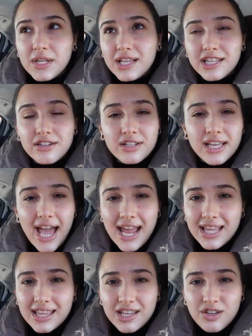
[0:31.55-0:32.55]
Literally
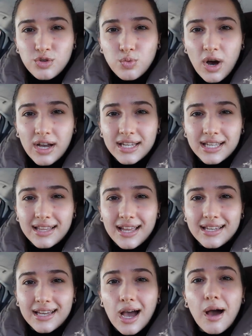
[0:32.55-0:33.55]
anything you'd want in like